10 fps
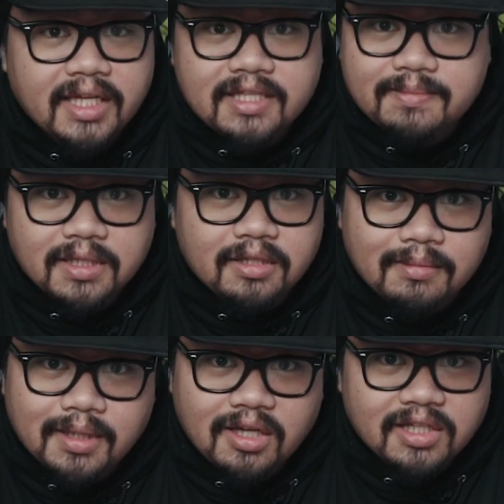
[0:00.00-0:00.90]
to get speed
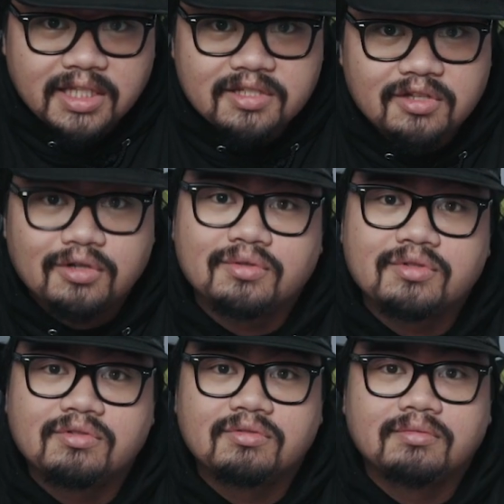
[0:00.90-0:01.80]
QB on the East
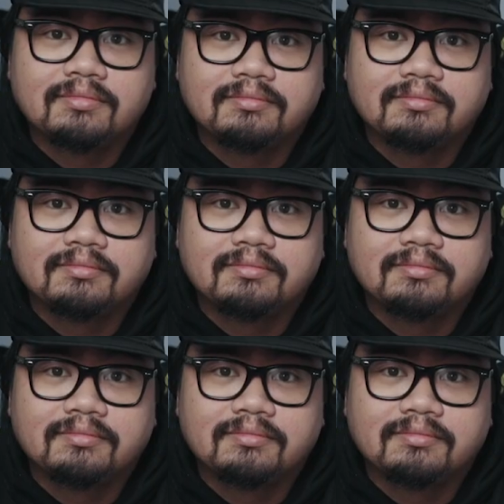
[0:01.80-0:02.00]
Coast. But